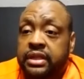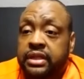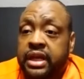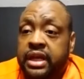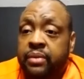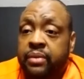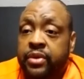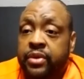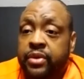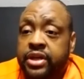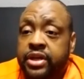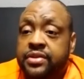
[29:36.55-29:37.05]

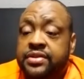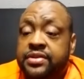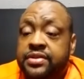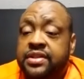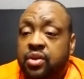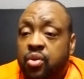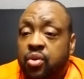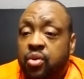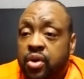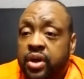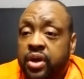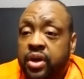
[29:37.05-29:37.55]
And when you
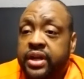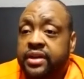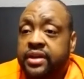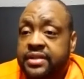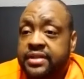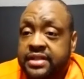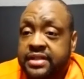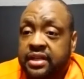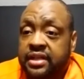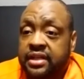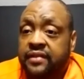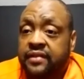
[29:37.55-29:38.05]
score
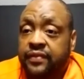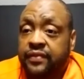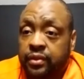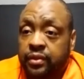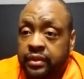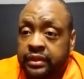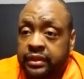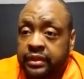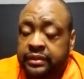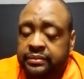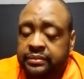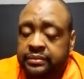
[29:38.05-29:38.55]
yourself
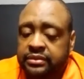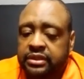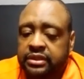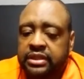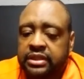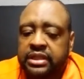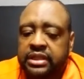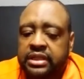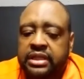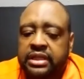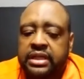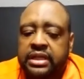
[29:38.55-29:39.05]
on them,
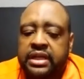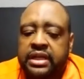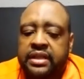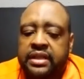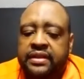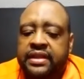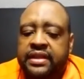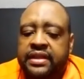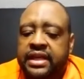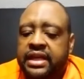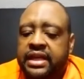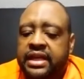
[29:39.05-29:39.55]

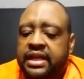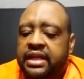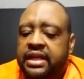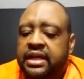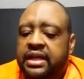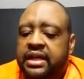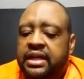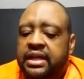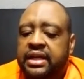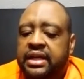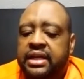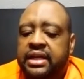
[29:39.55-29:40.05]
then
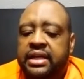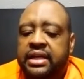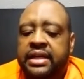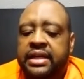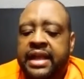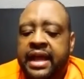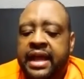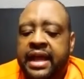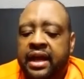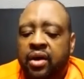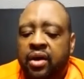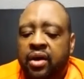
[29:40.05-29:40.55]

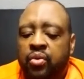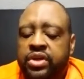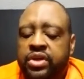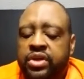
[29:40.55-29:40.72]
now